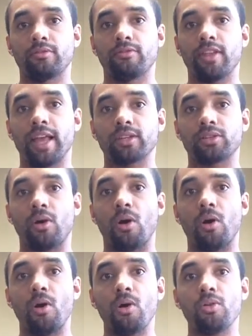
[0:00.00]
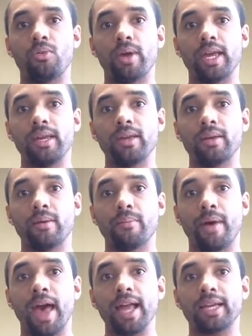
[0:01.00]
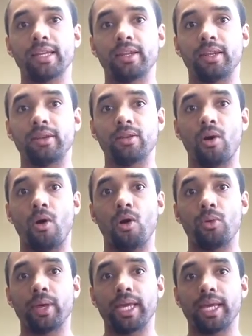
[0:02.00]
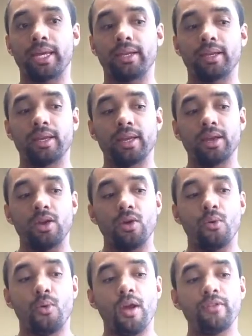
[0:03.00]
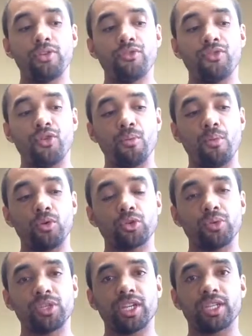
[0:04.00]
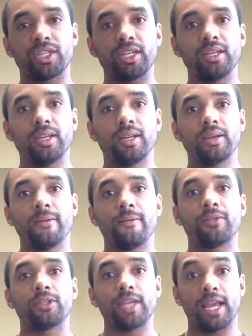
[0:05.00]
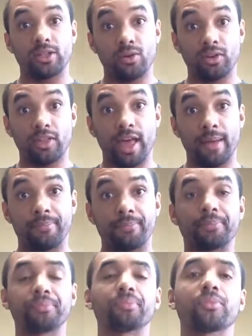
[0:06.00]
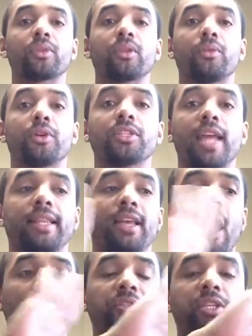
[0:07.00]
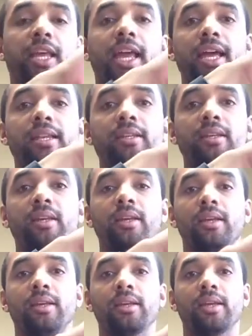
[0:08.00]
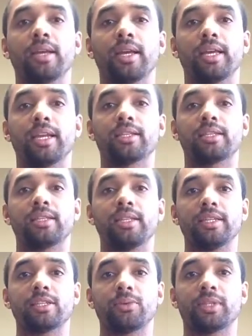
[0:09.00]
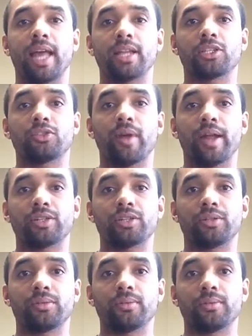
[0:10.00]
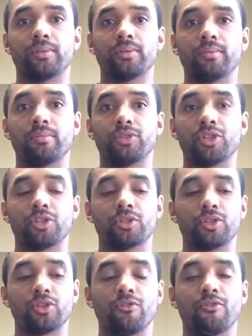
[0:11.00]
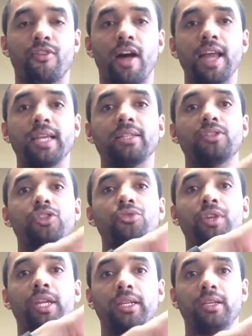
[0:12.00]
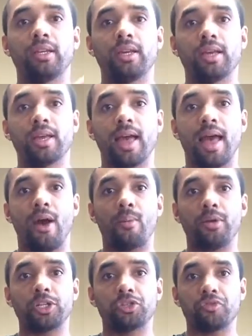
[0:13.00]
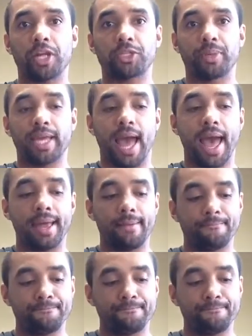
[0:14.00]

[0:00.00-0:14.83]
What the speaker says: Flex all the way back and then all the way in. Wherever you feel most resisted, take note of that. We're going to take the opposite hand and assist with that stretch. Just fine-tuning how much stretch we got.